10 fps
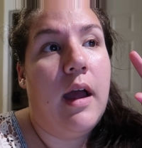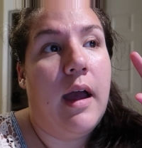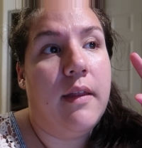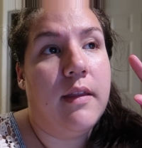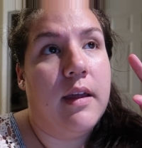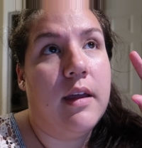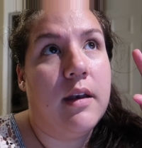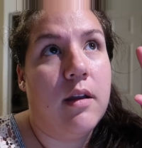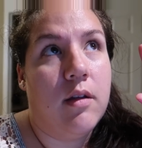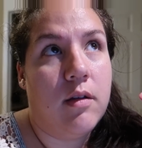And
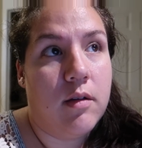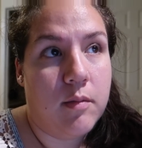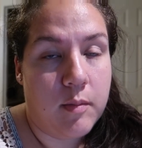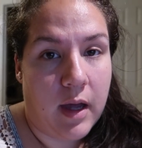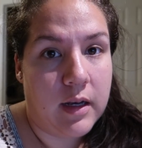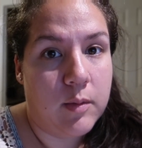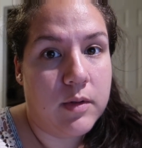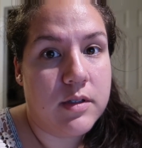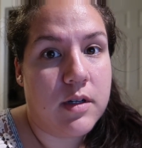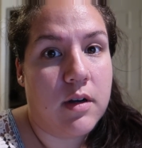then Maddie
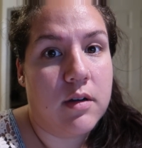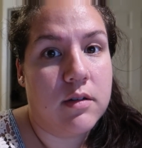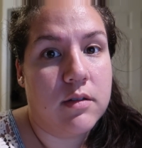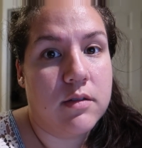will start